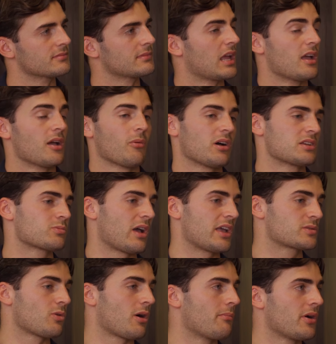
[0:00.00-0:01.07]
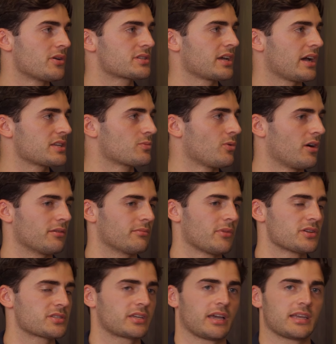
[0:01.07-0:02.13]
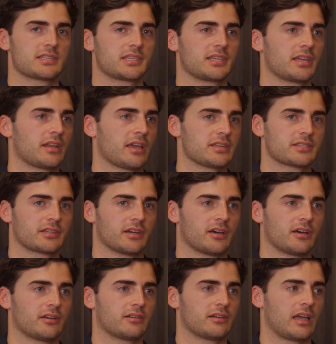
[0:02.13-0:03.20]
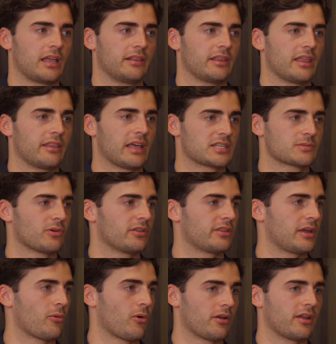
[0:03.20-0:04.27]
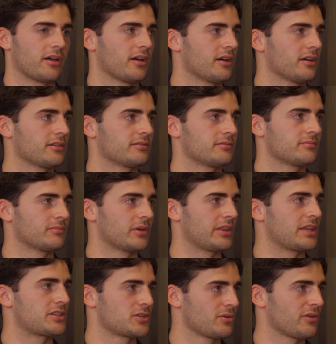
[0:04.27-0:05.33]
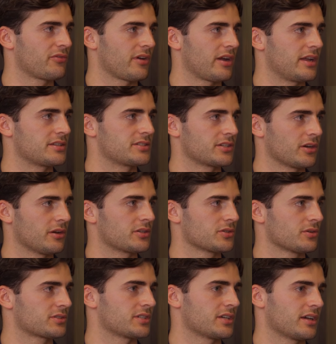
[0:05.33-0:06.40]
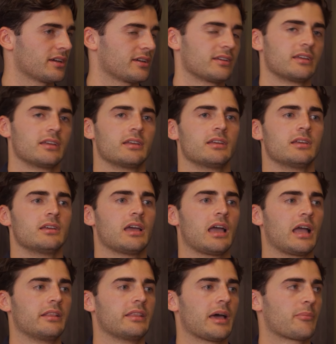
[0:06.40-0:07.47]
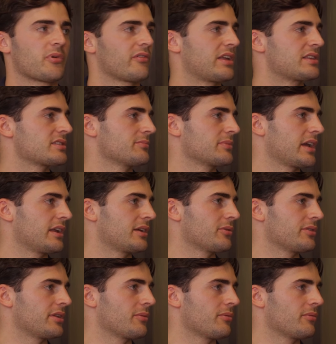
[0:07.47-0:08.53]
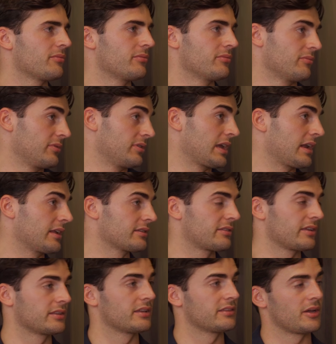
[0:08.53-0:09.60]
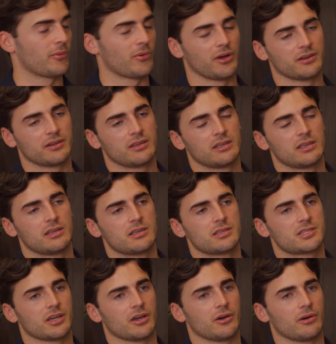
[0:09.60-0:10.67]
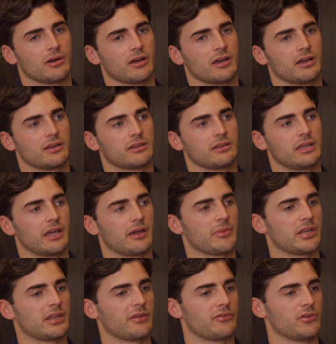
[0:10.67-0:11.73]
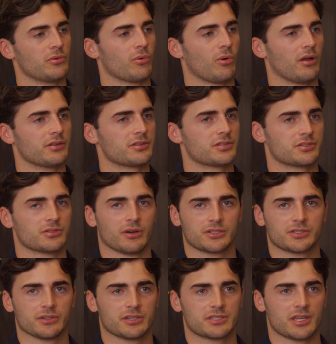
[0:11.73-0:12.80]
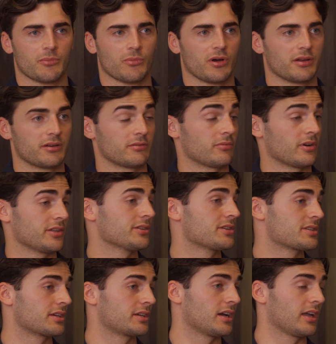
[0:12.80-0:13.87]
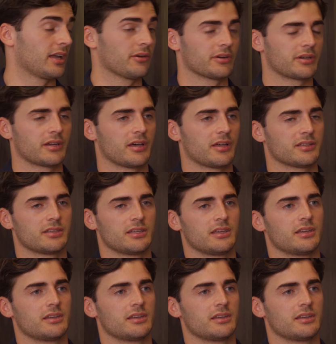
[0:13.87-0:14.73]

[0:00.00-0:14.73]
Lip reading: It's what most guys want. Most guys see a nice girl, and that's what they want her, but they're too afraid to go and talk to her, and that prevents them getting the thing that they want. Yeah. So I mean, if you want to talk to someone, whether it's a guy or a girl,